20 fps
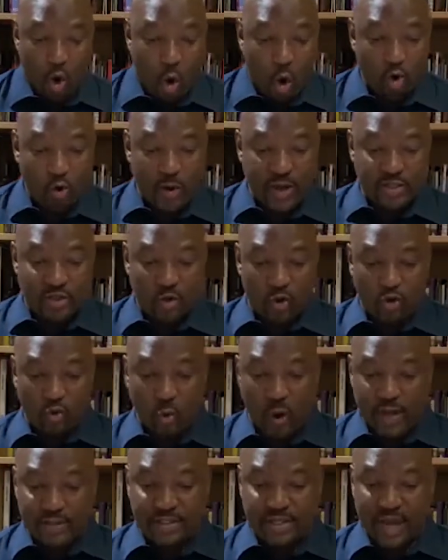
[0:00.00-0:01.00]
always
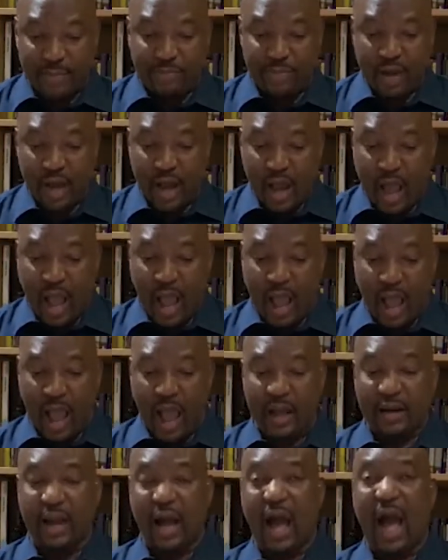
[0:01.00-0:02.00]
on WhatsApp,
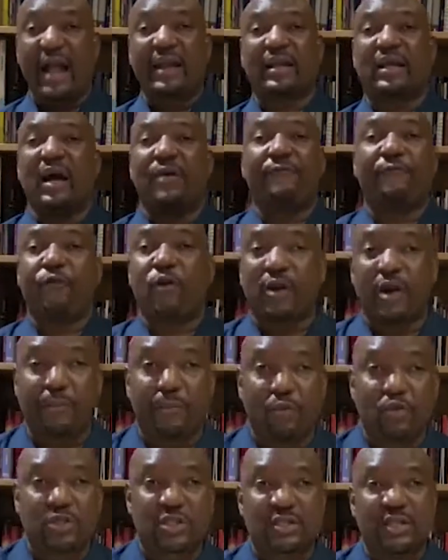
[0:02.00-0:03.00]

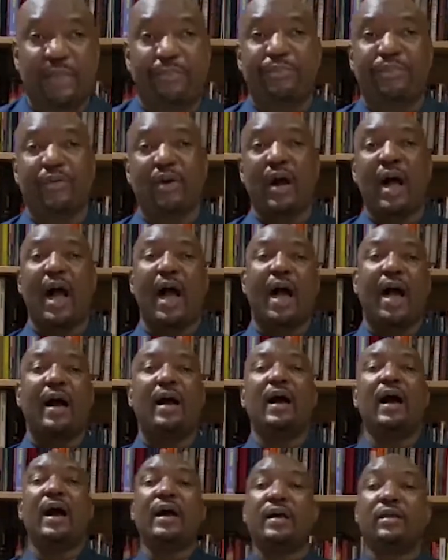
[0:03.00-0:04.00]
uncomfortable sleep
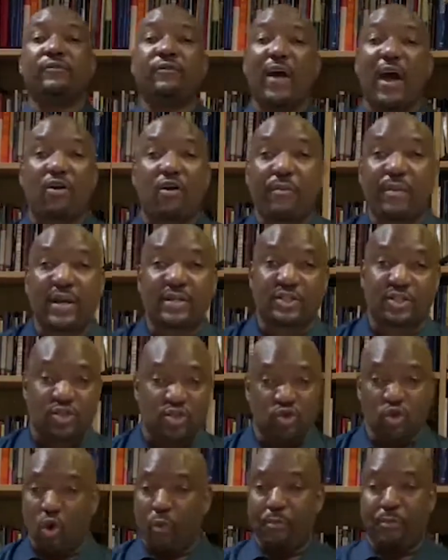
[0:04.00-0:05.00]

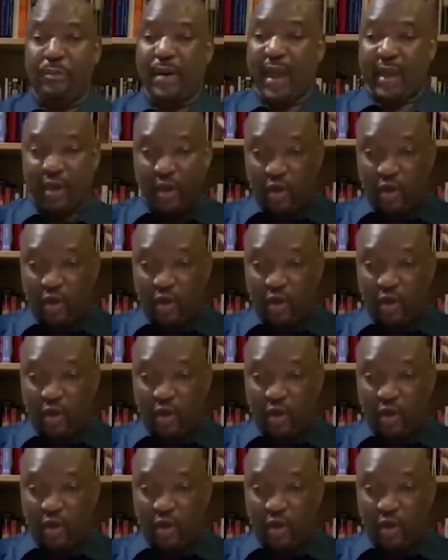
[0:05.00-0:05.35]
environments. Your